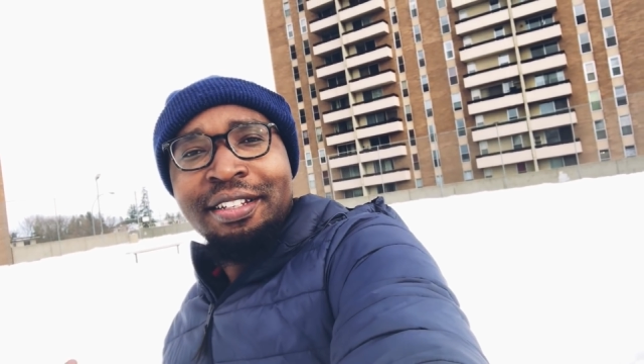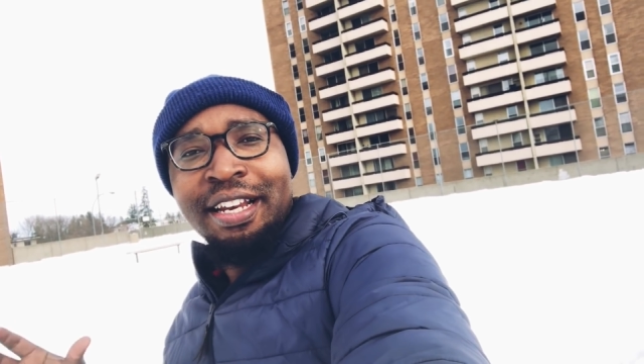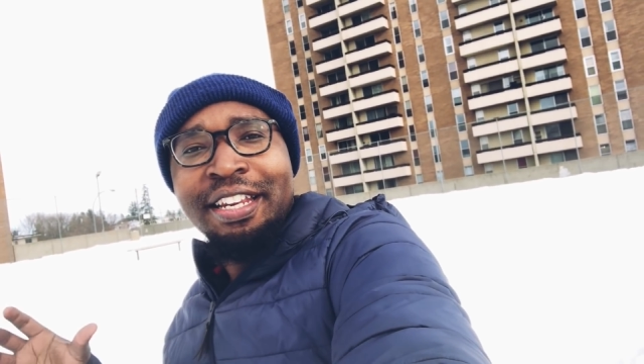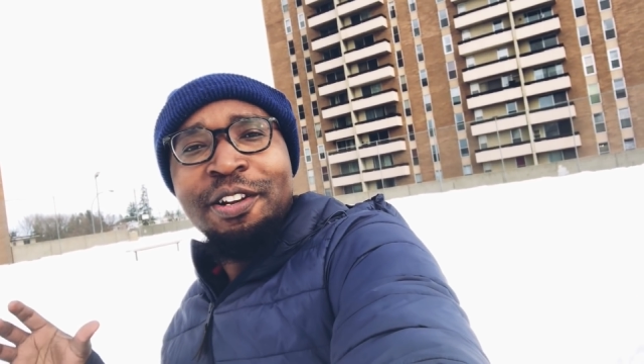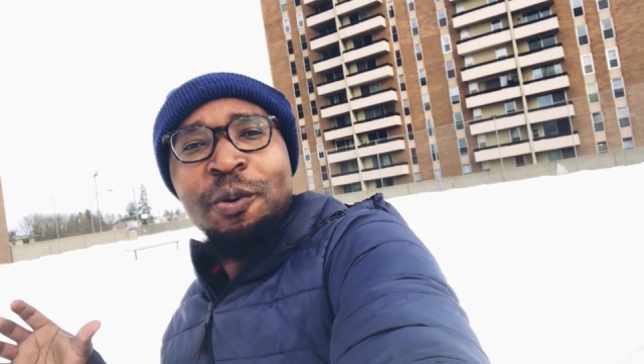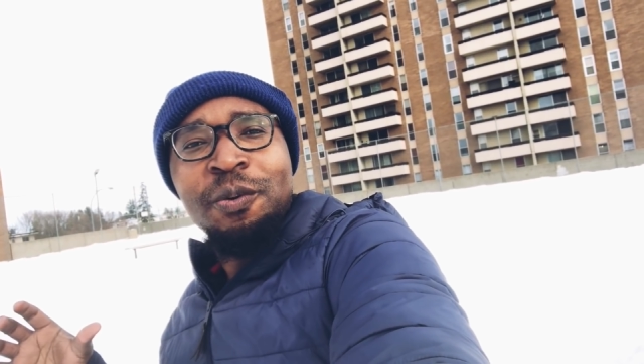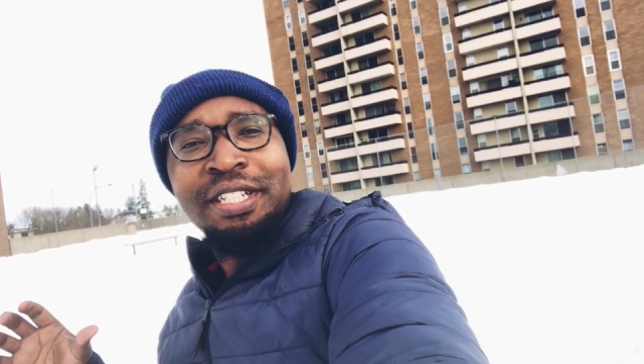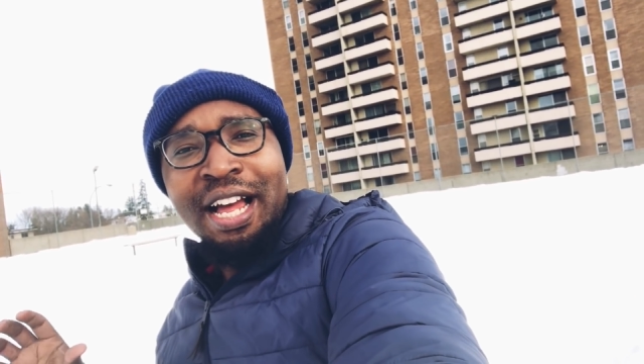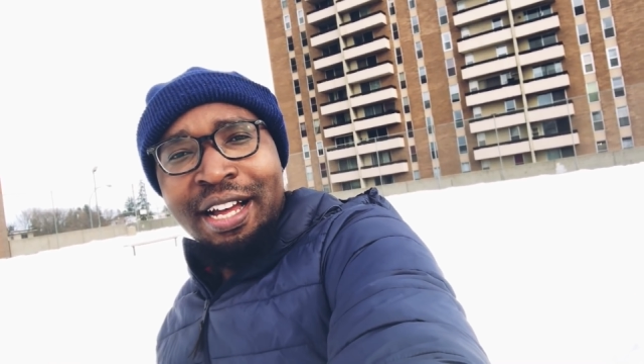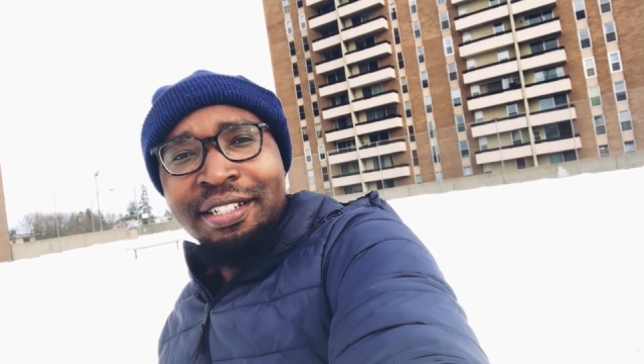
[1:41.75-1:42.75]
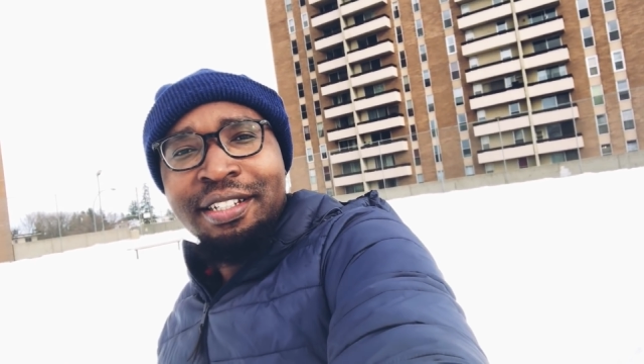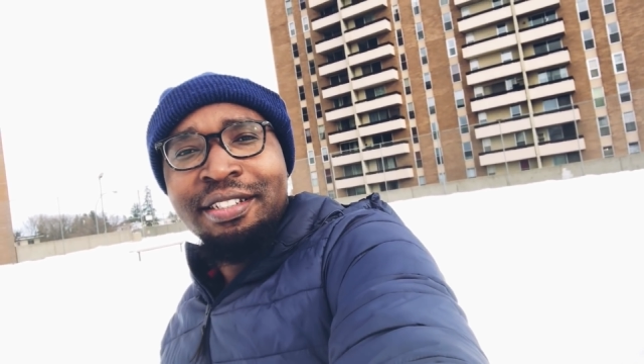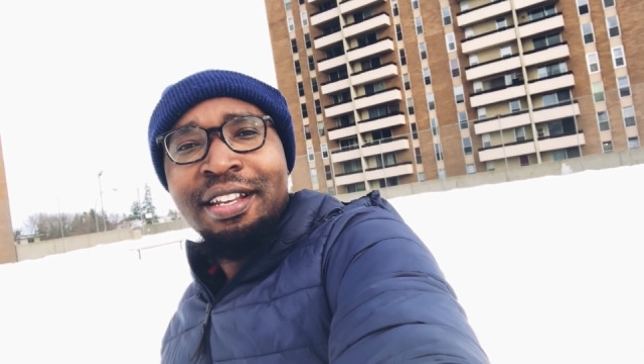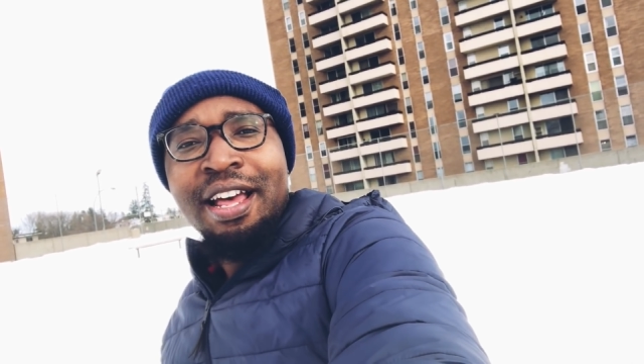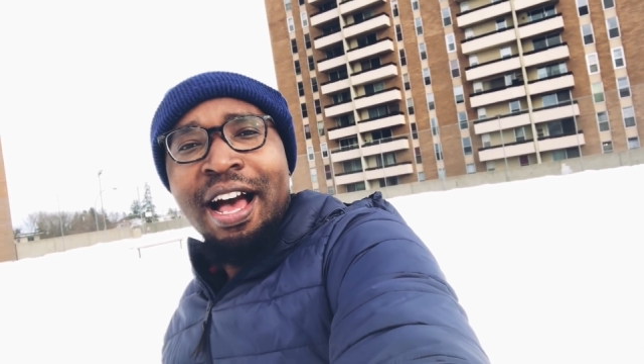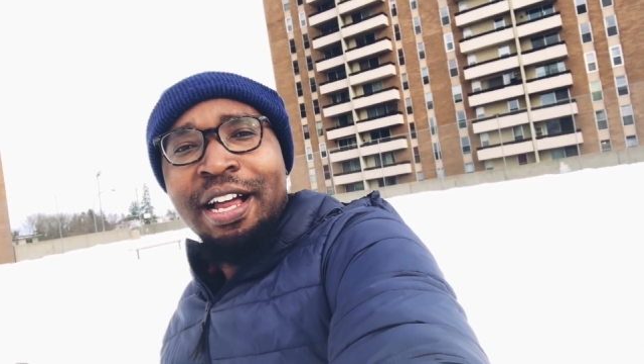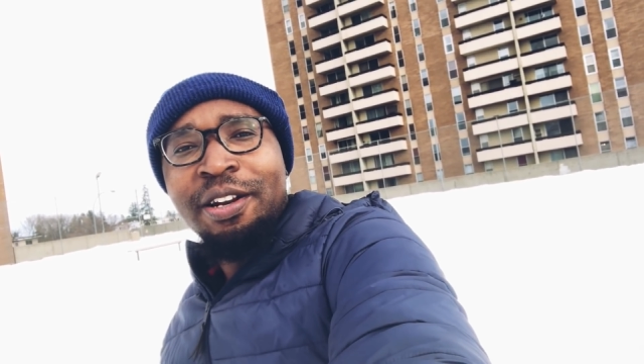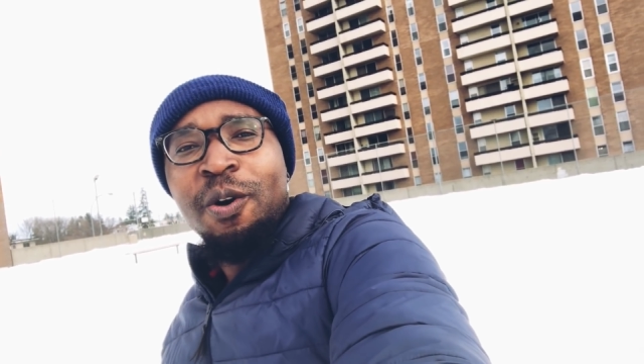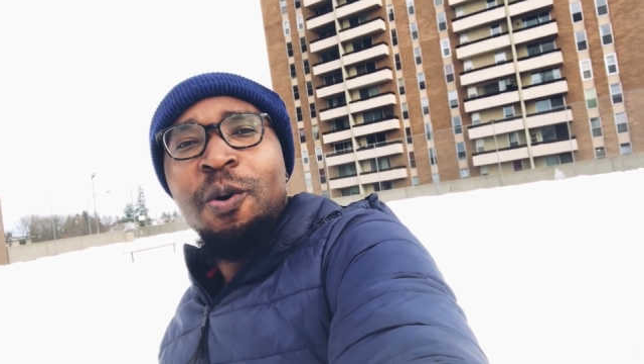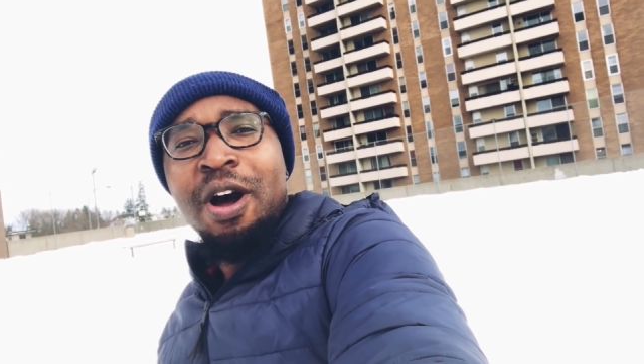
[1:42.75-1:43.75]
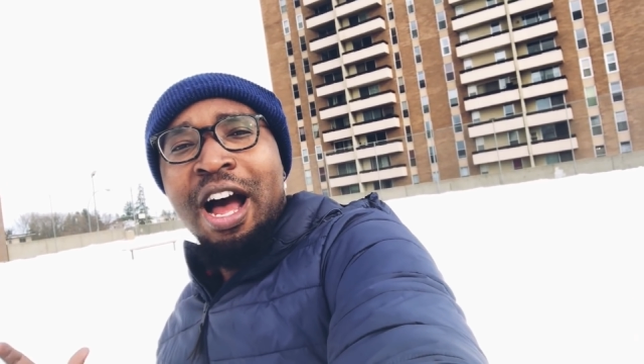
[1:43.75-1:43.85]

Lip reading: that includes taxes and all